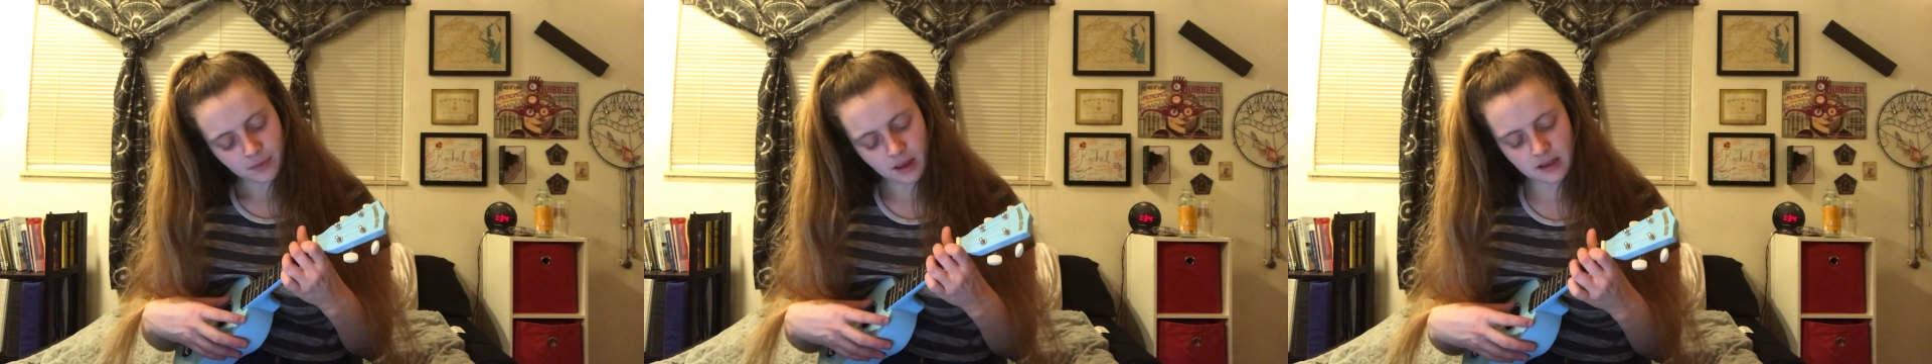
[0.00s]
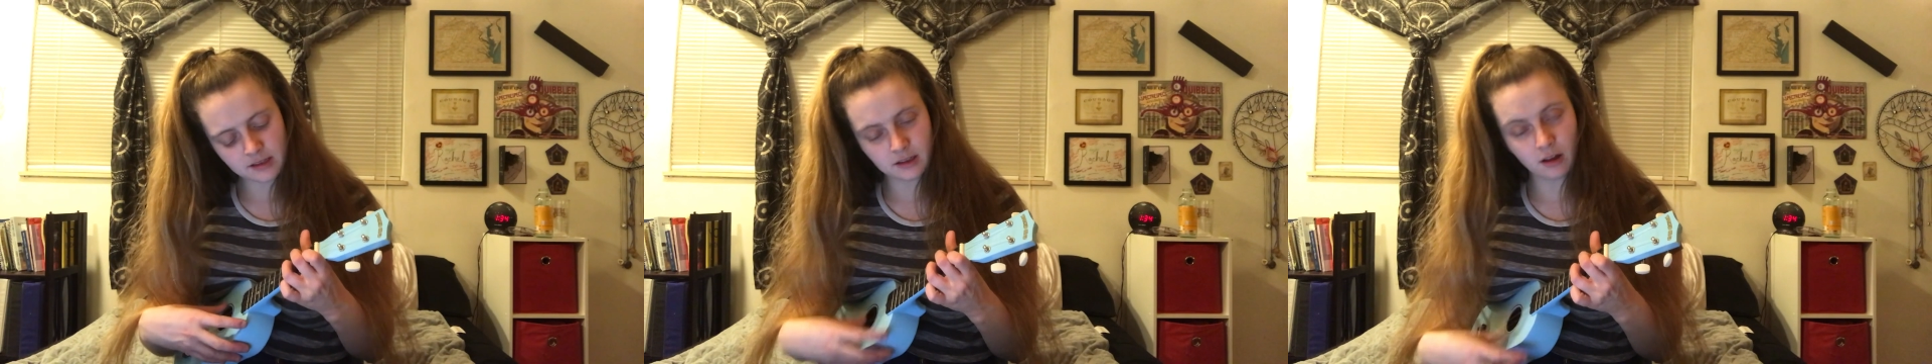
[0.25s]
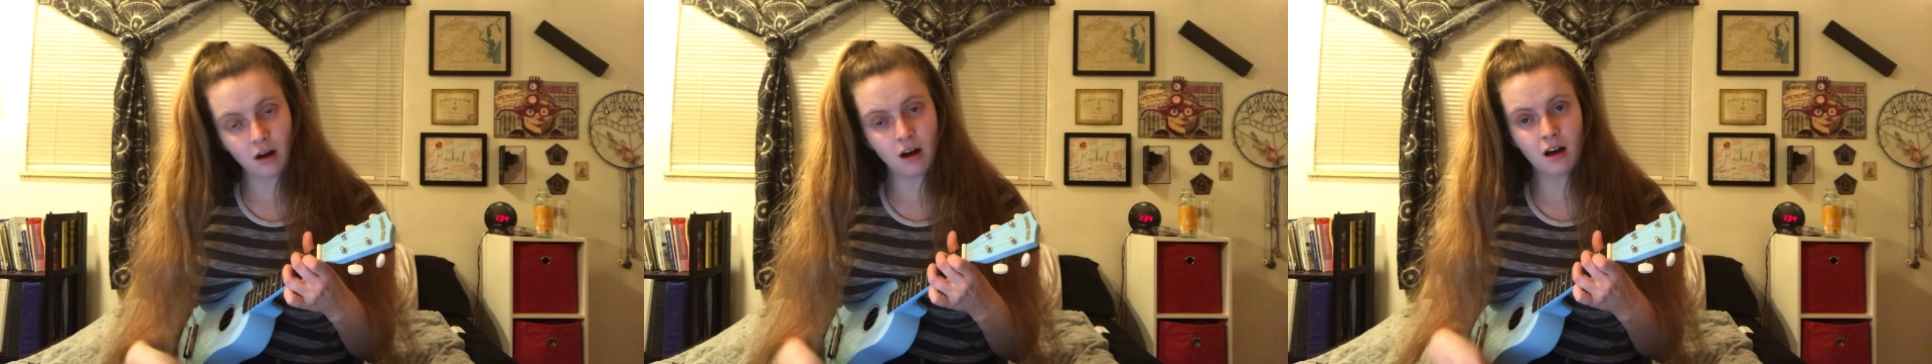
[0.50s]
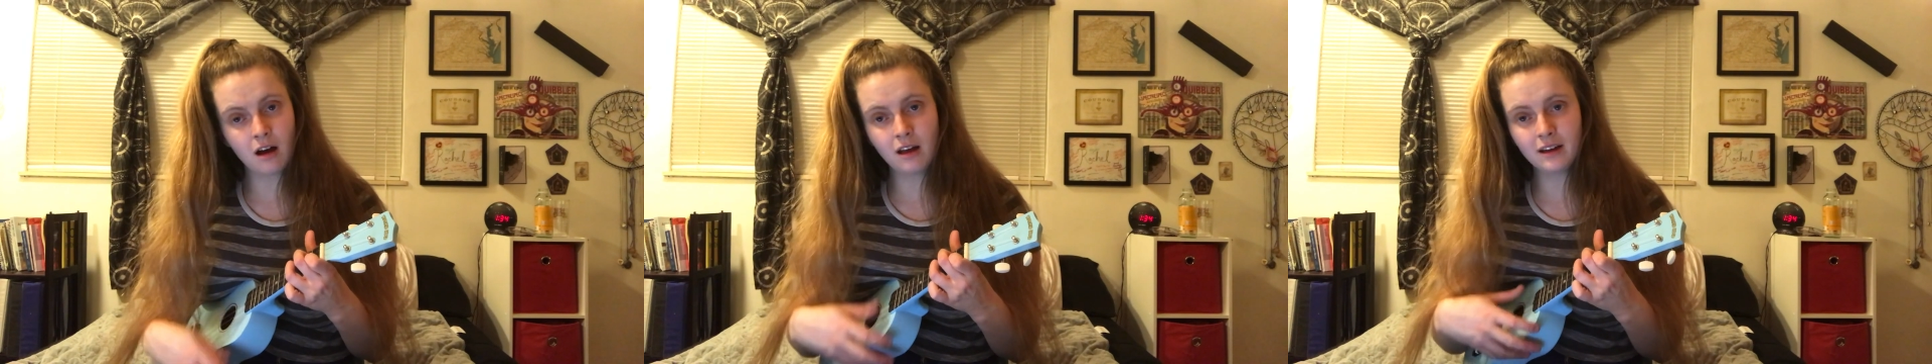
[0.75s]
as
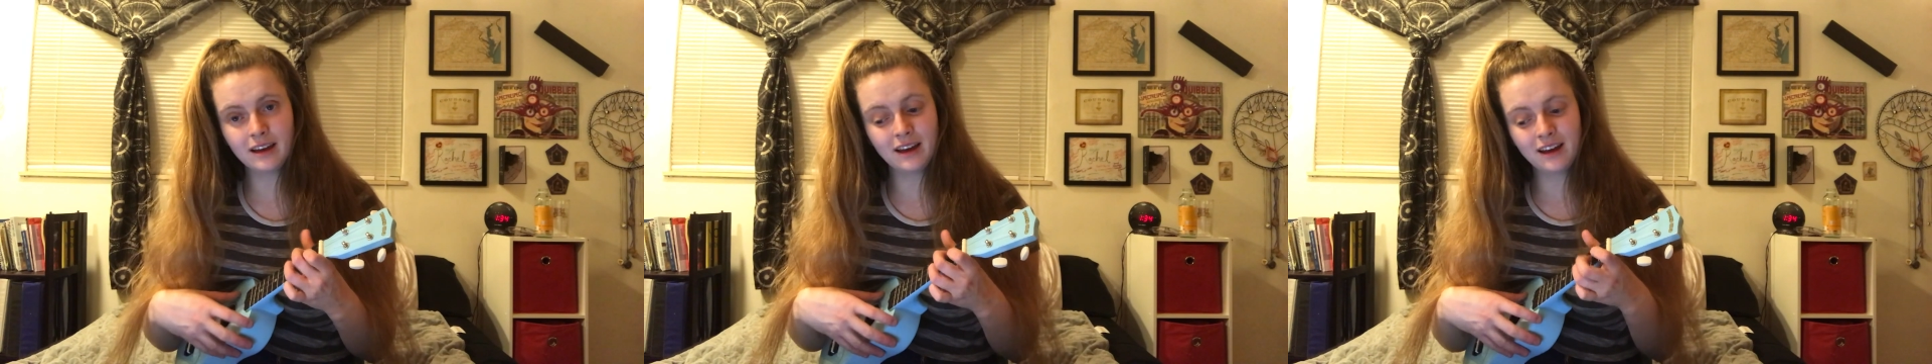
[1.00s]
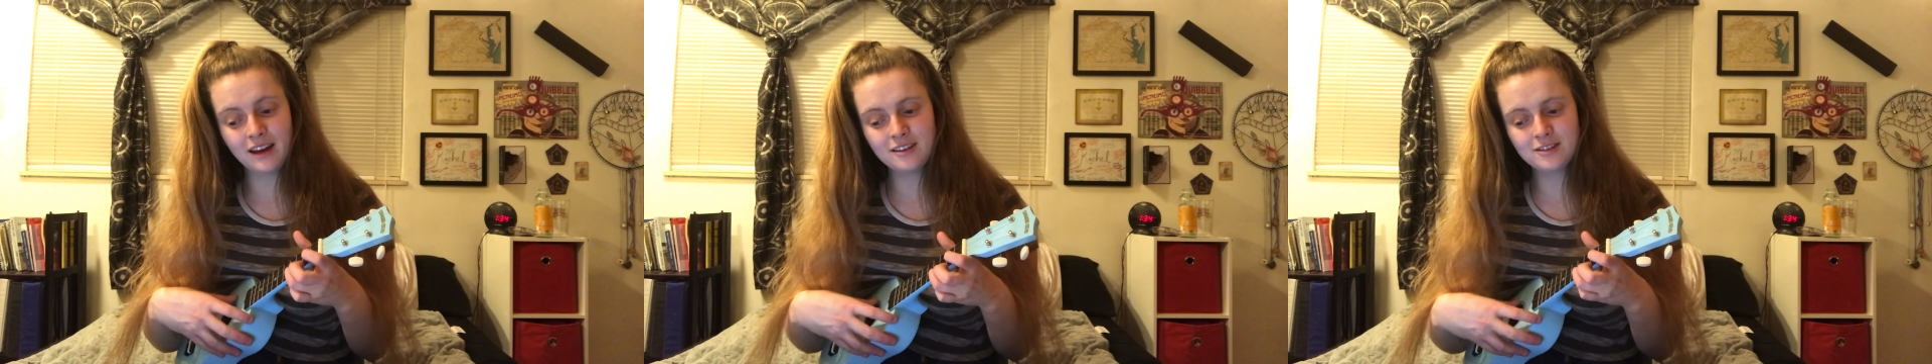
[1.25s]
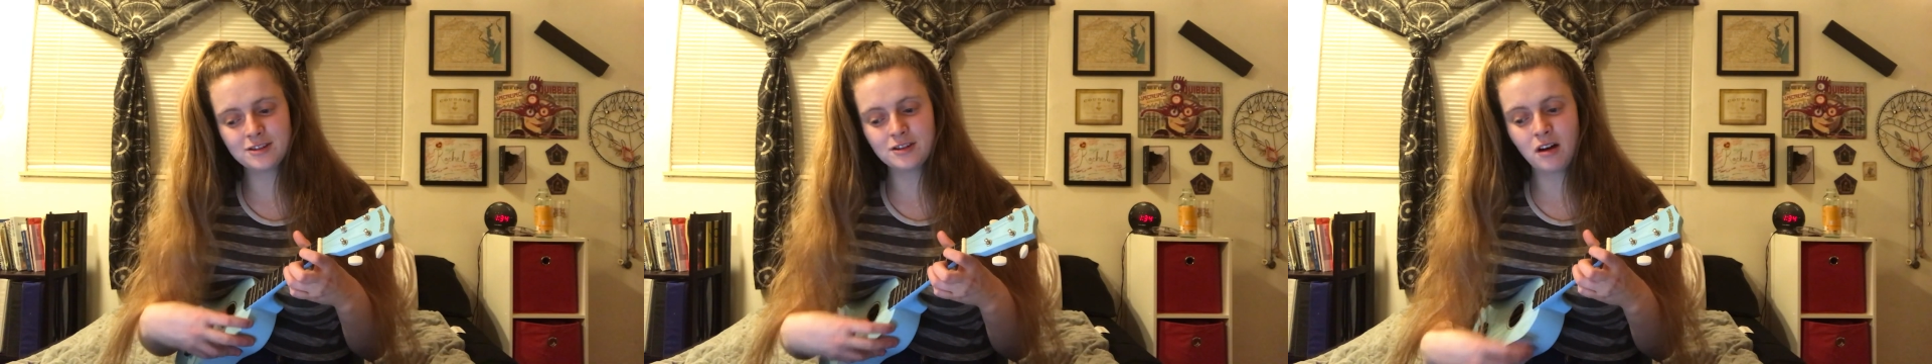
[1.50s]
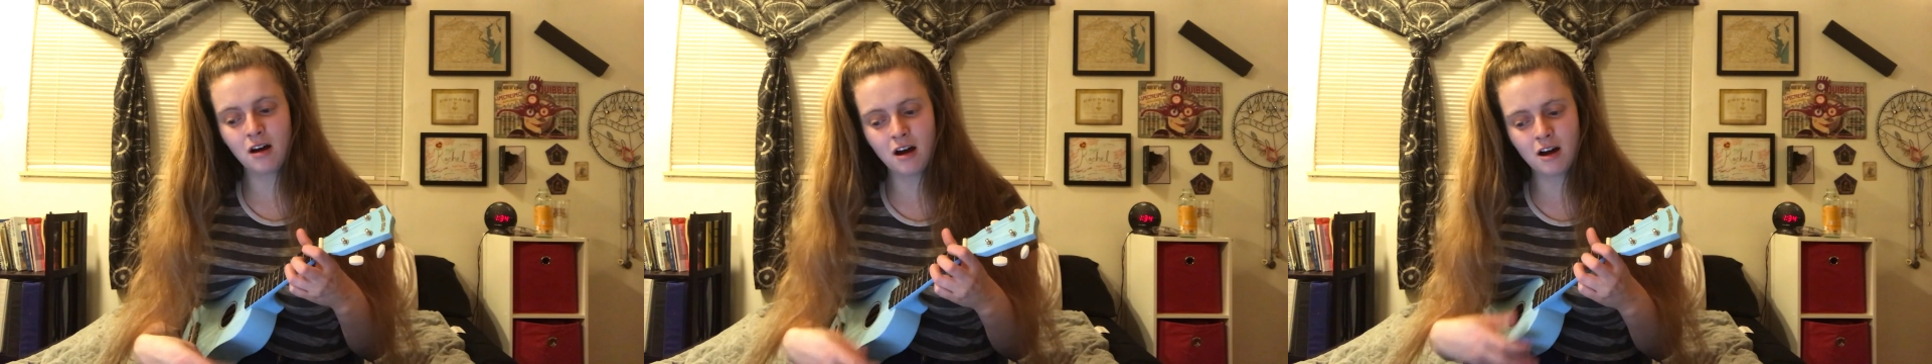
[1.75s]
long and
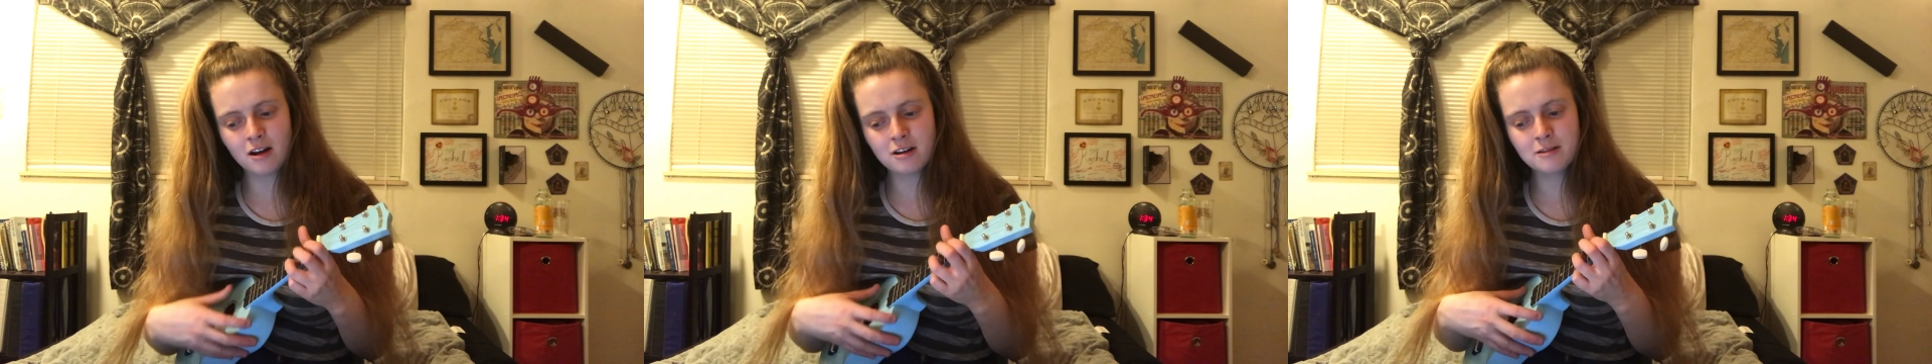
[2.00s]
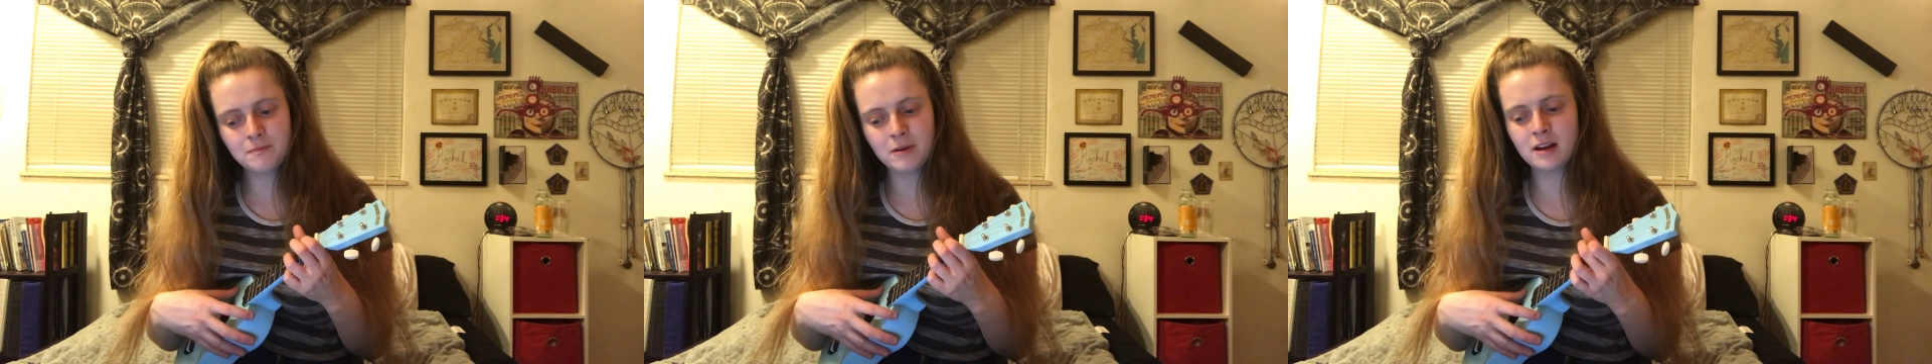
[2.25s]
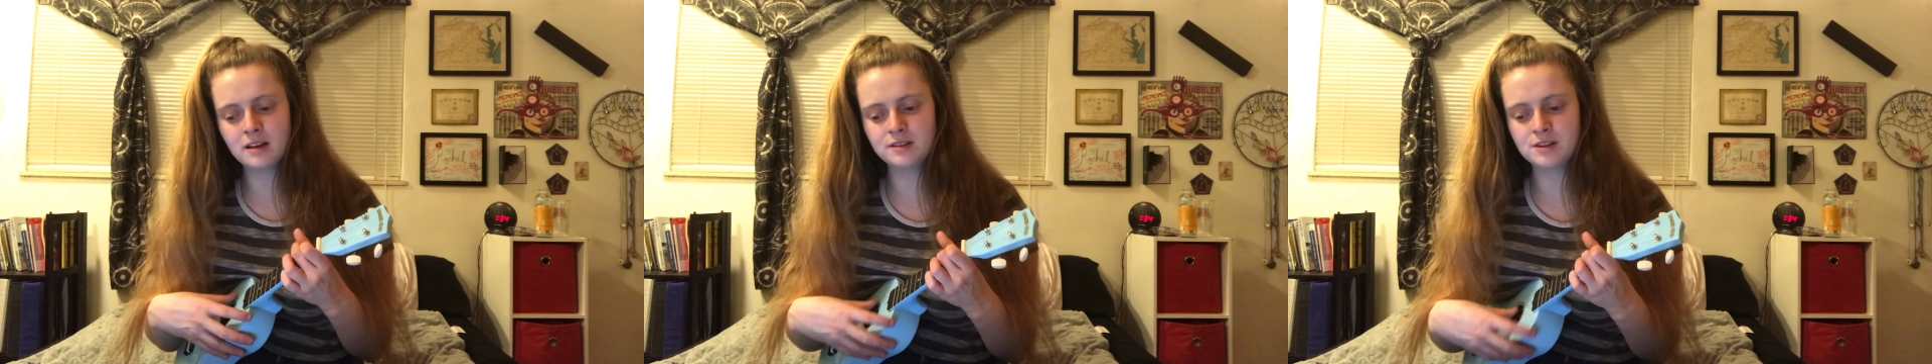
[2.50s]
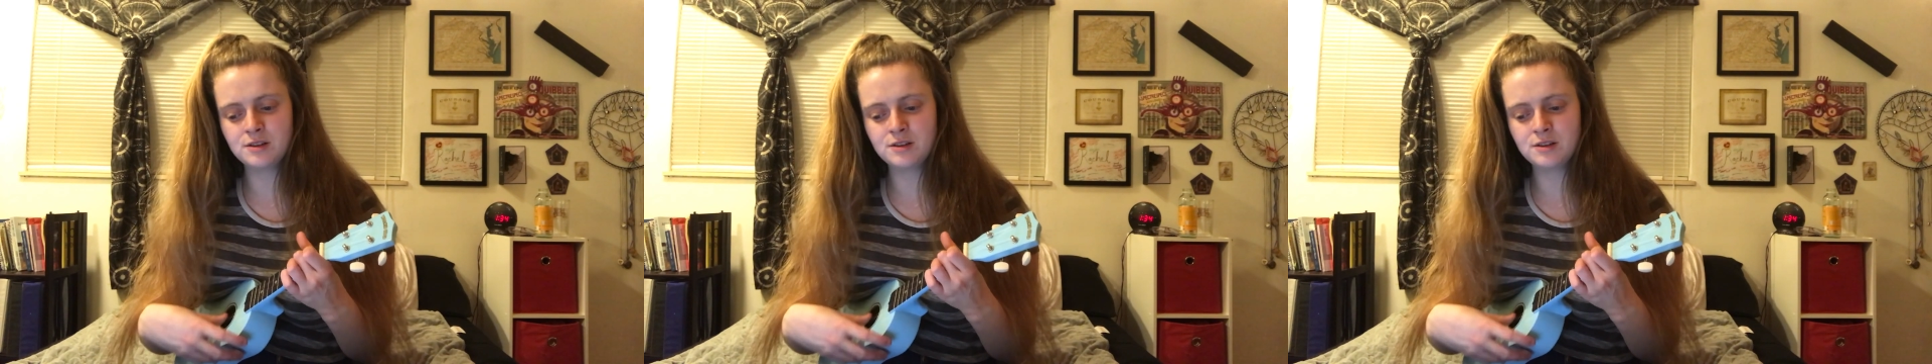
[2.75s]
sharp as